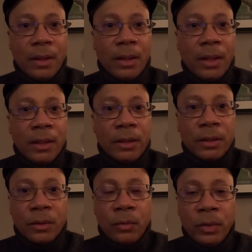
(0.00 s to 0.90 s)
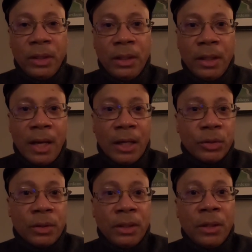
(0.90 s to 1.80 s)
And we
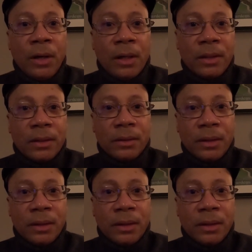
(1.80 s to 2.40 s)
actually got